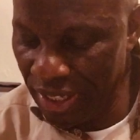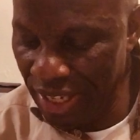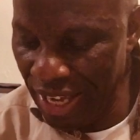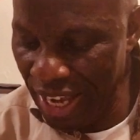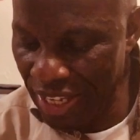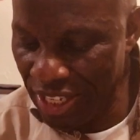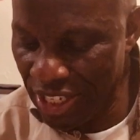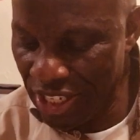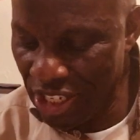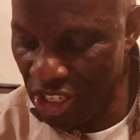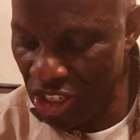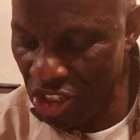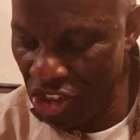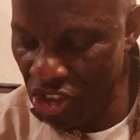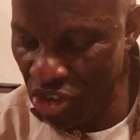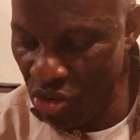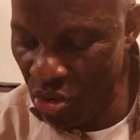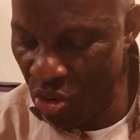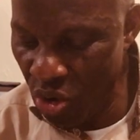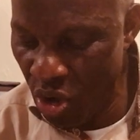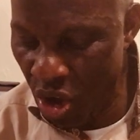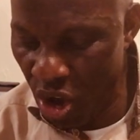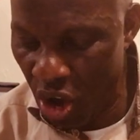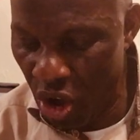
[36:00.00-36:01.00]
get
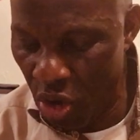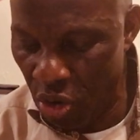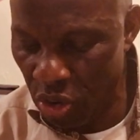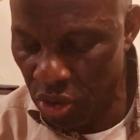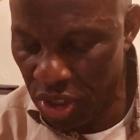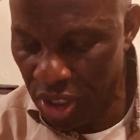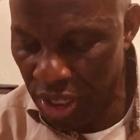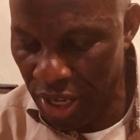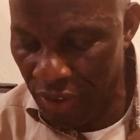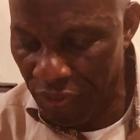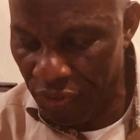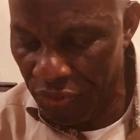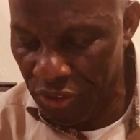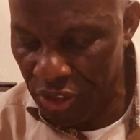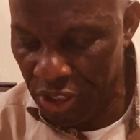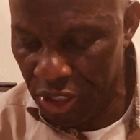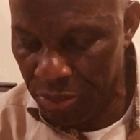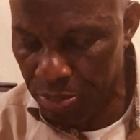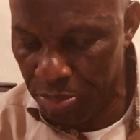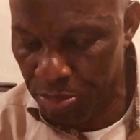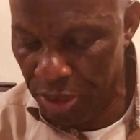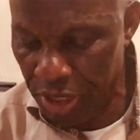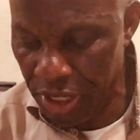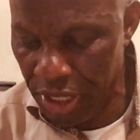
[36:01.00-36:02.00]
you out of this
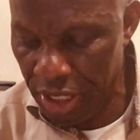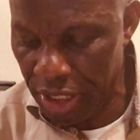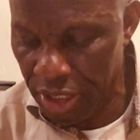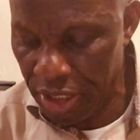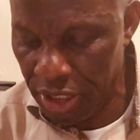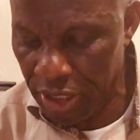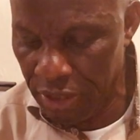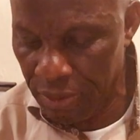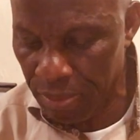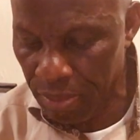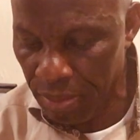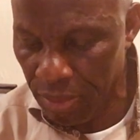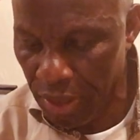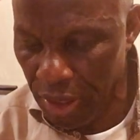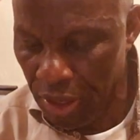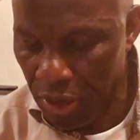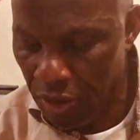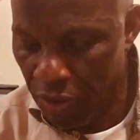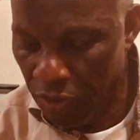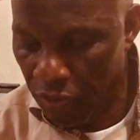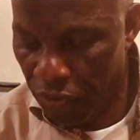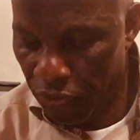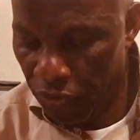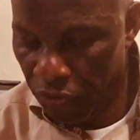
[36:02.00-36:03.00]
place,
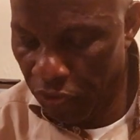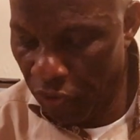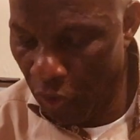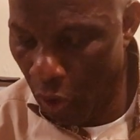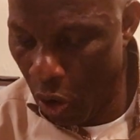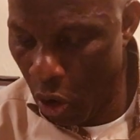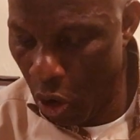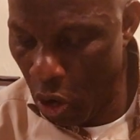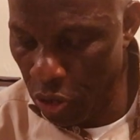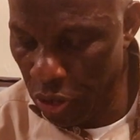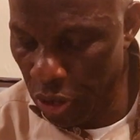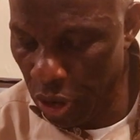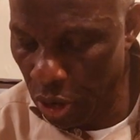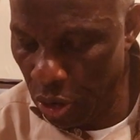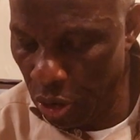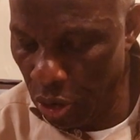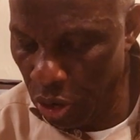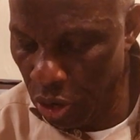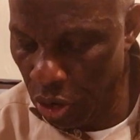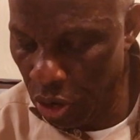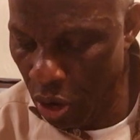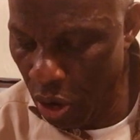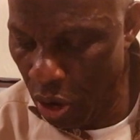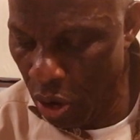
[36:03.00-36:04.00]
for the
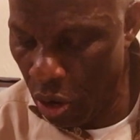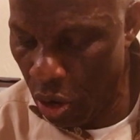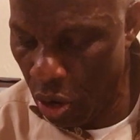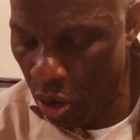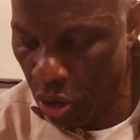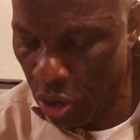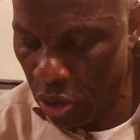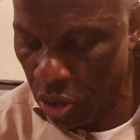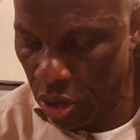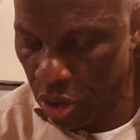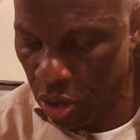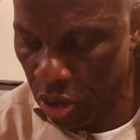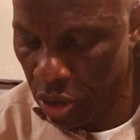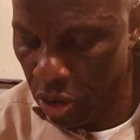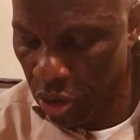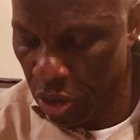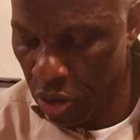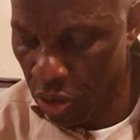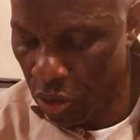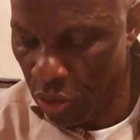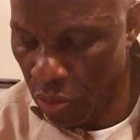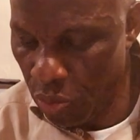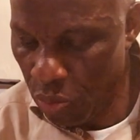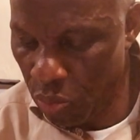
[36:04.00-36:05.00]
Lord
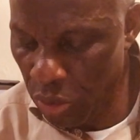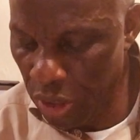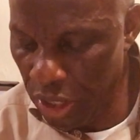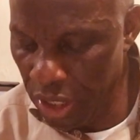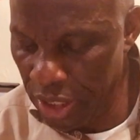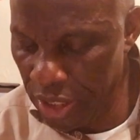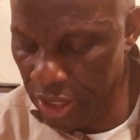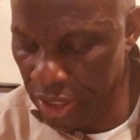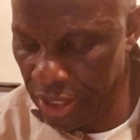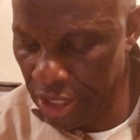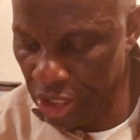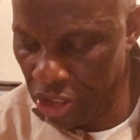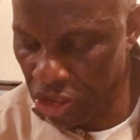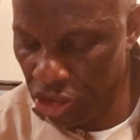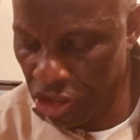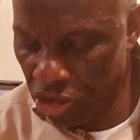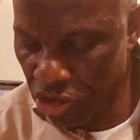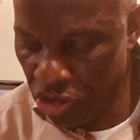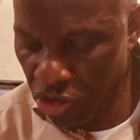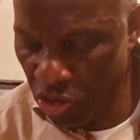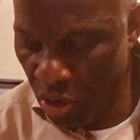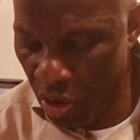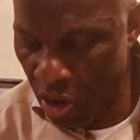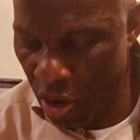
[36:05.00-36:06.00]
will
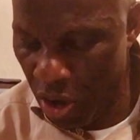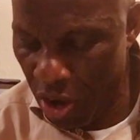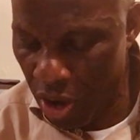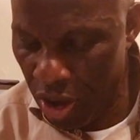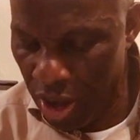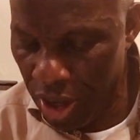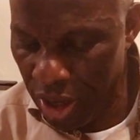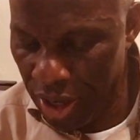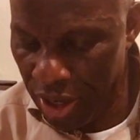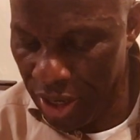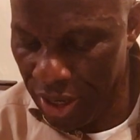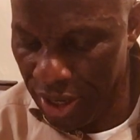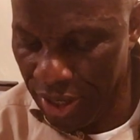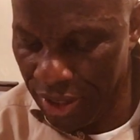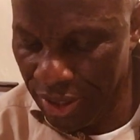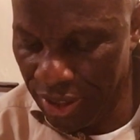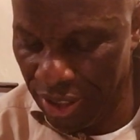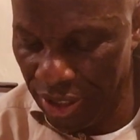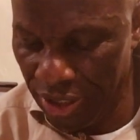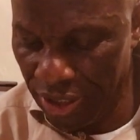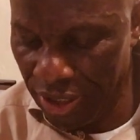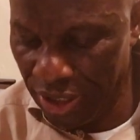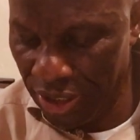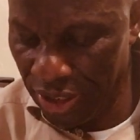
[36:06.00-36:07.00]
destroy
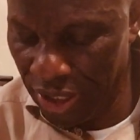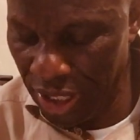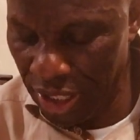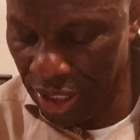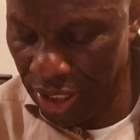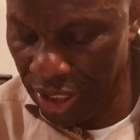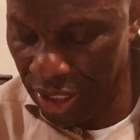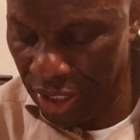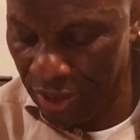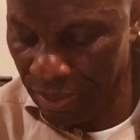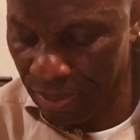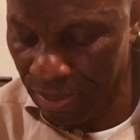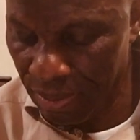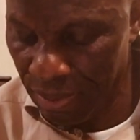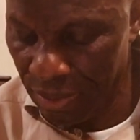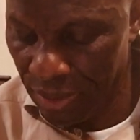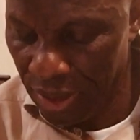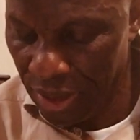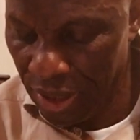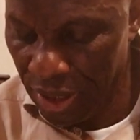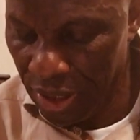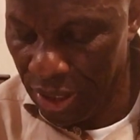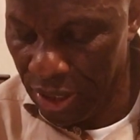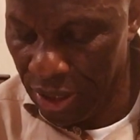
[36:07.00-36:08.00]
this city.
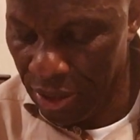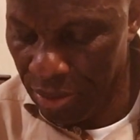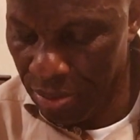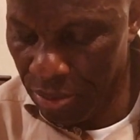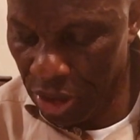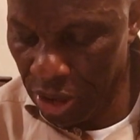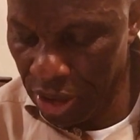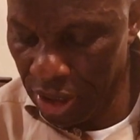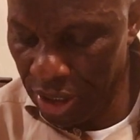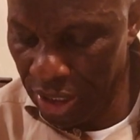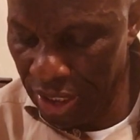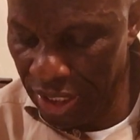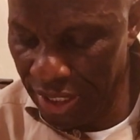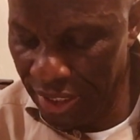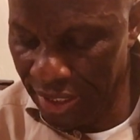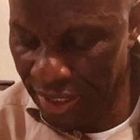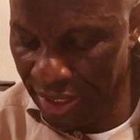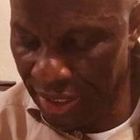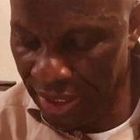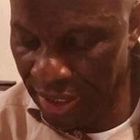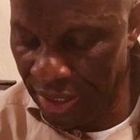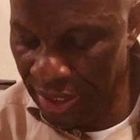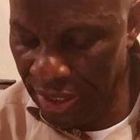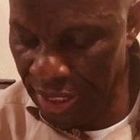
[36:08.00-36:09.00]
But he
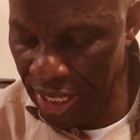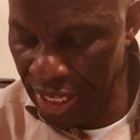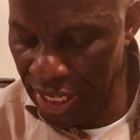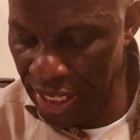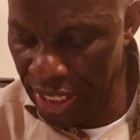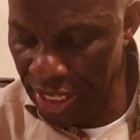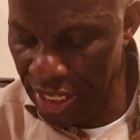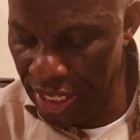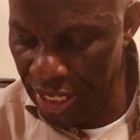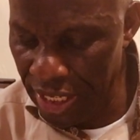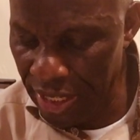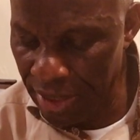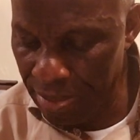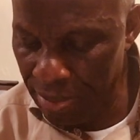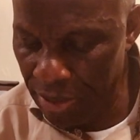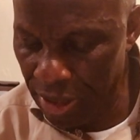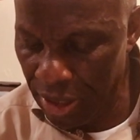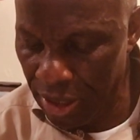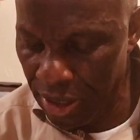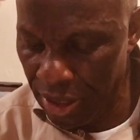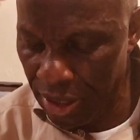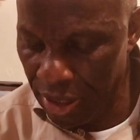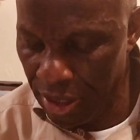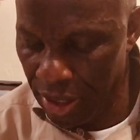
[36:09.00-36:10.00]
seemed
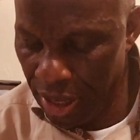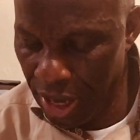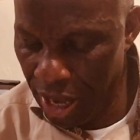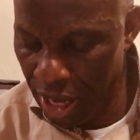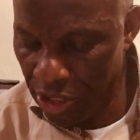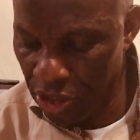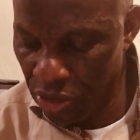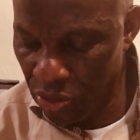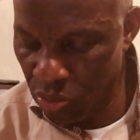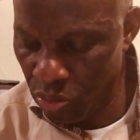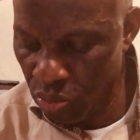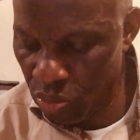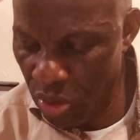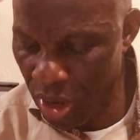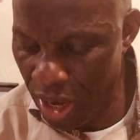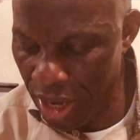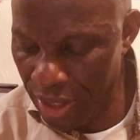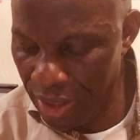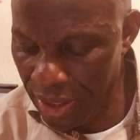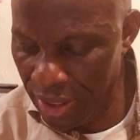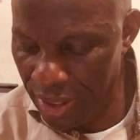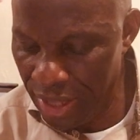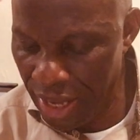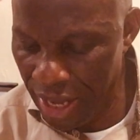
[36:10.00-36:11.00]
as
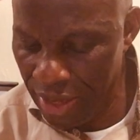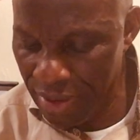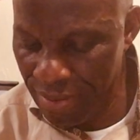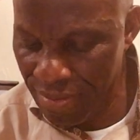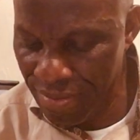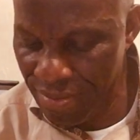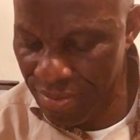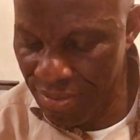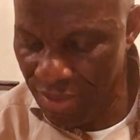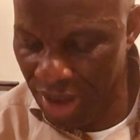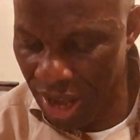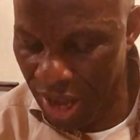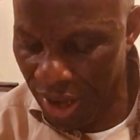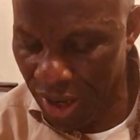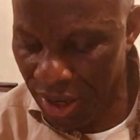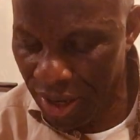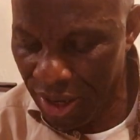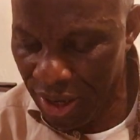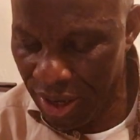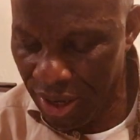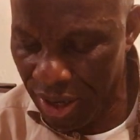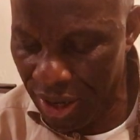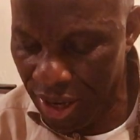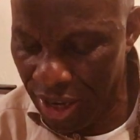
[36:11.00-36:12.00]
one that mocked
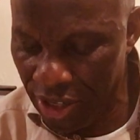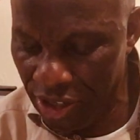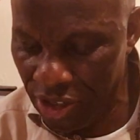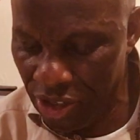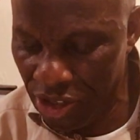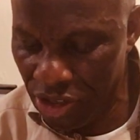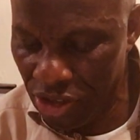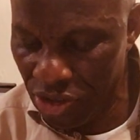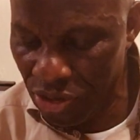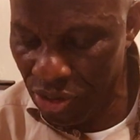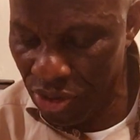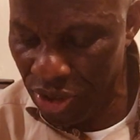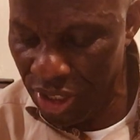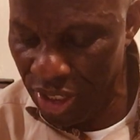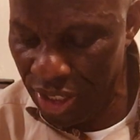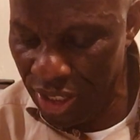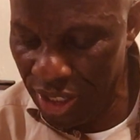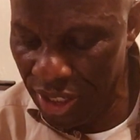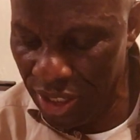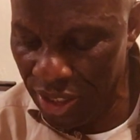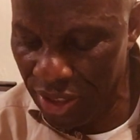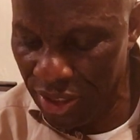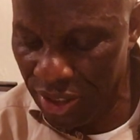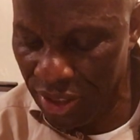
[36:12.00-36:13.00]
unto
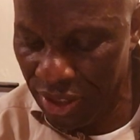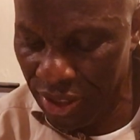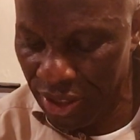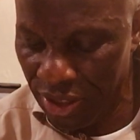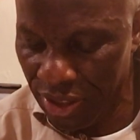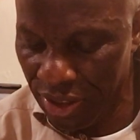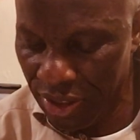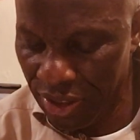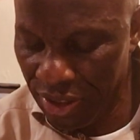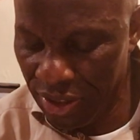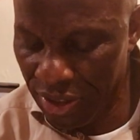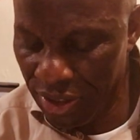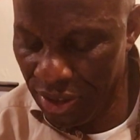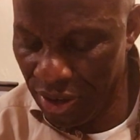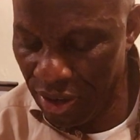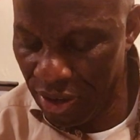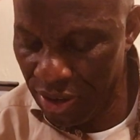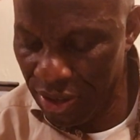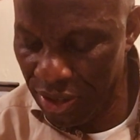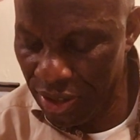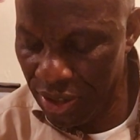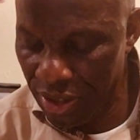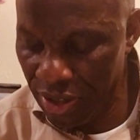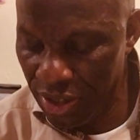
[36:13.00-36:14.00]
his
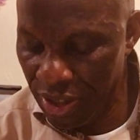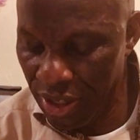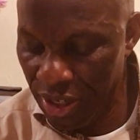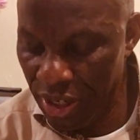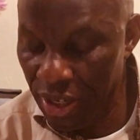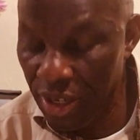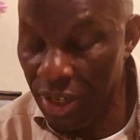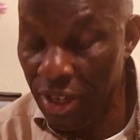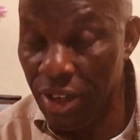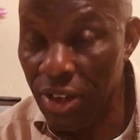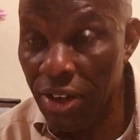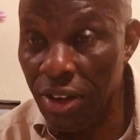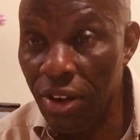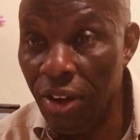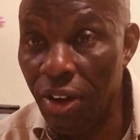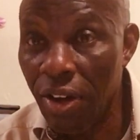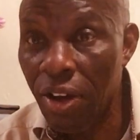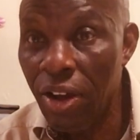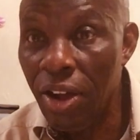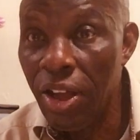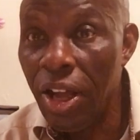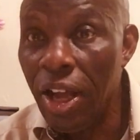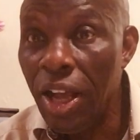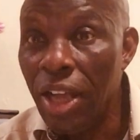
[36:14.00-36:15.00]
son in law
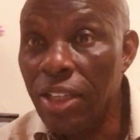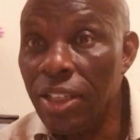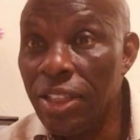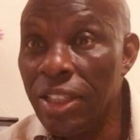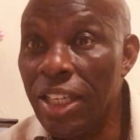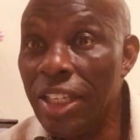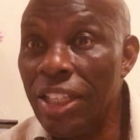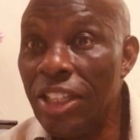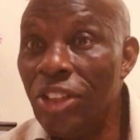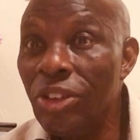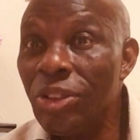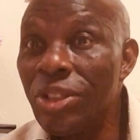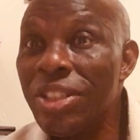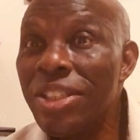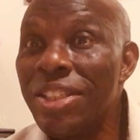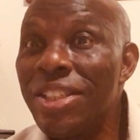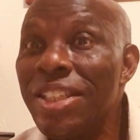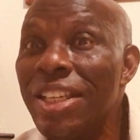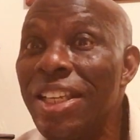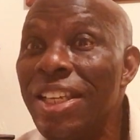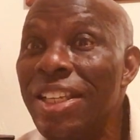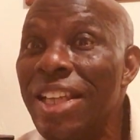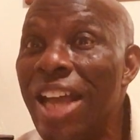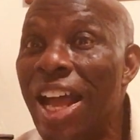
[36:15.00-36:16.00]
did you
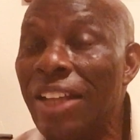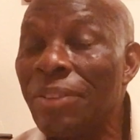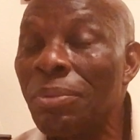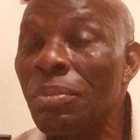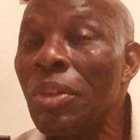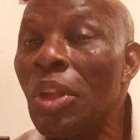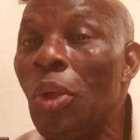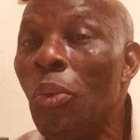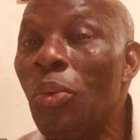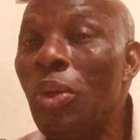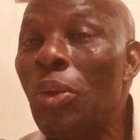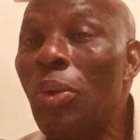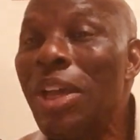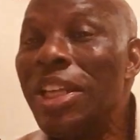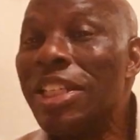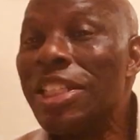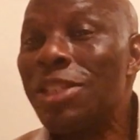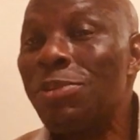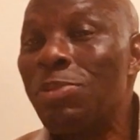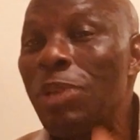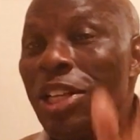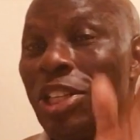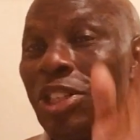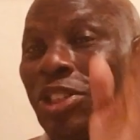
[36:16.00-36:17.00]
see that we're going to
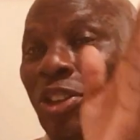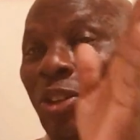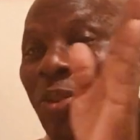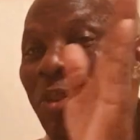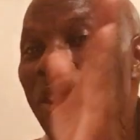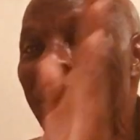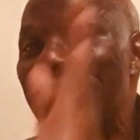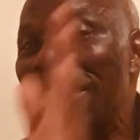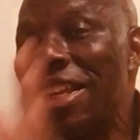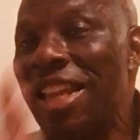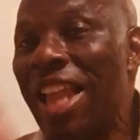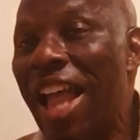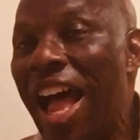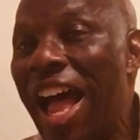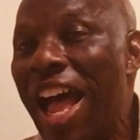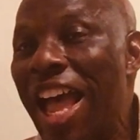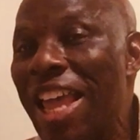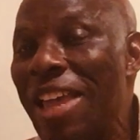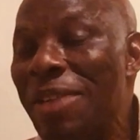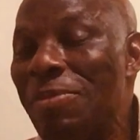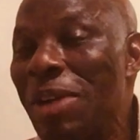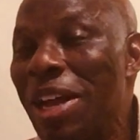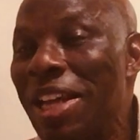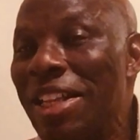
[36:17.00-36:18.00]
spend some
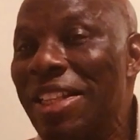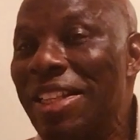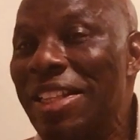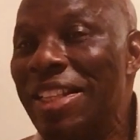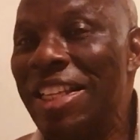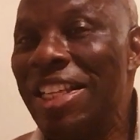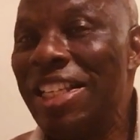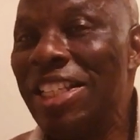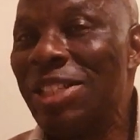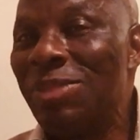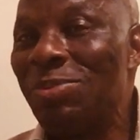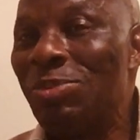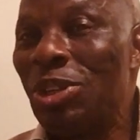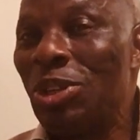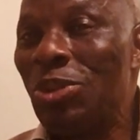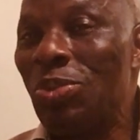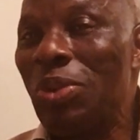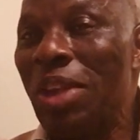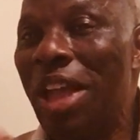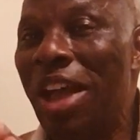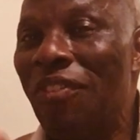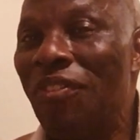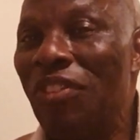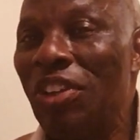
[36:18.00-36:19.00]
time on this but we
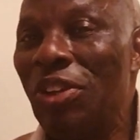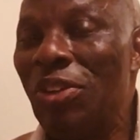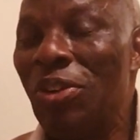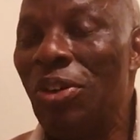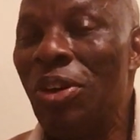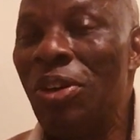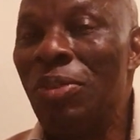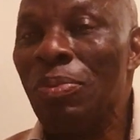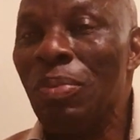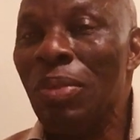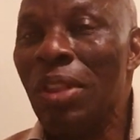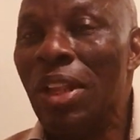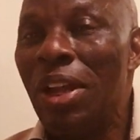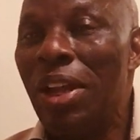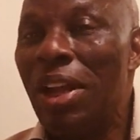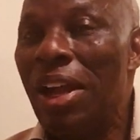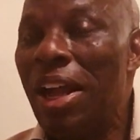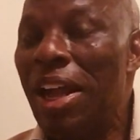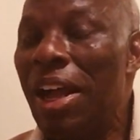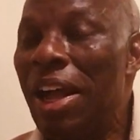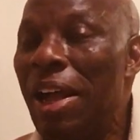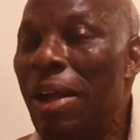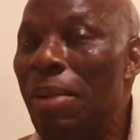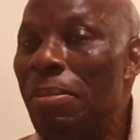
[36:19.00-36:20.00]
have to go
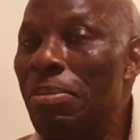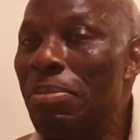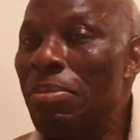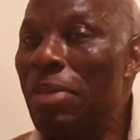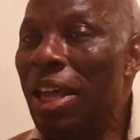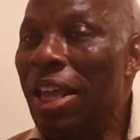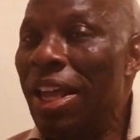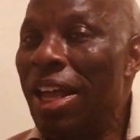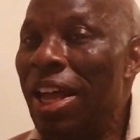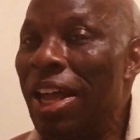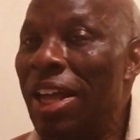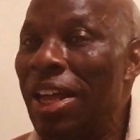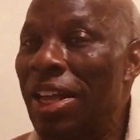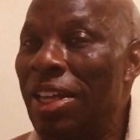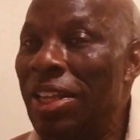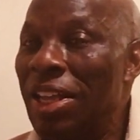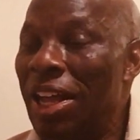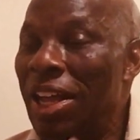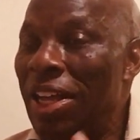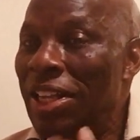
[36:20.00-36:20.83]
uh, and make an